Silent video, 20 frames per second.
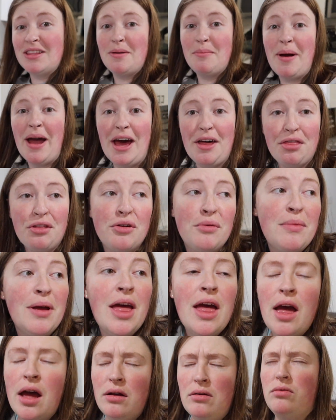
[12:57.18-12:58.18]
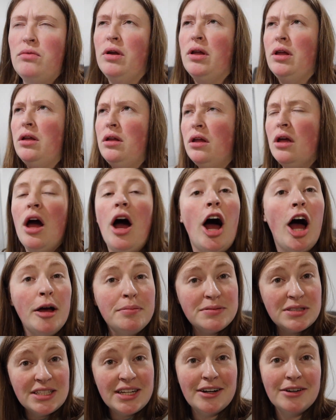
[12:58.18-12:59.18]
in the bathroom. Wait,
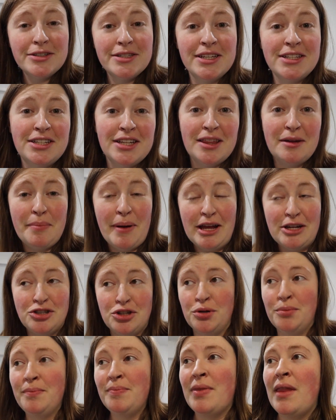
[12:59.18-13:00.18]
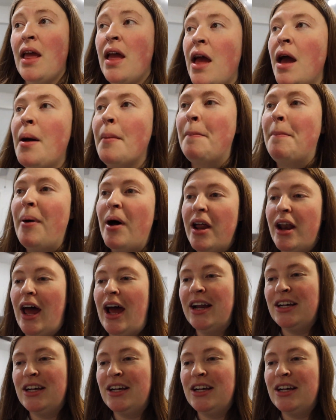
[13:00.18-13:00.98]
upstairs into the bedroom. But